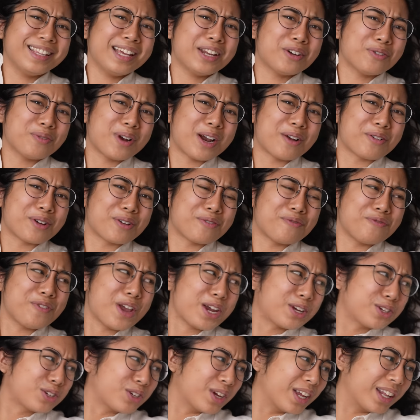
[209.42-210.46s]
literary
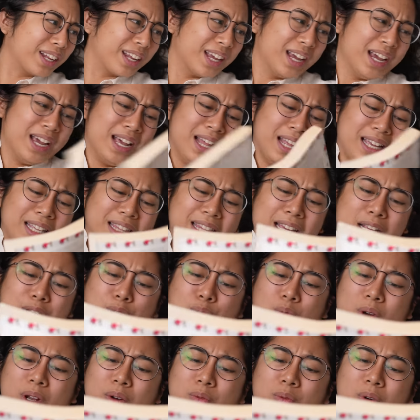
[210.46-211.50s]
fiction. Like this
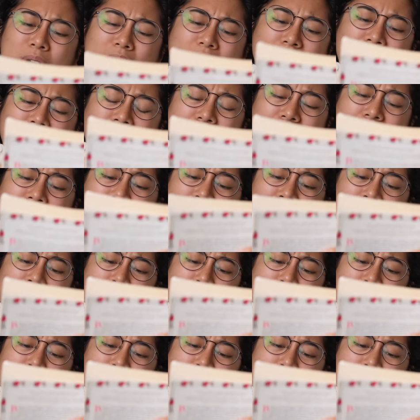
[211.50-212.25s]
one won the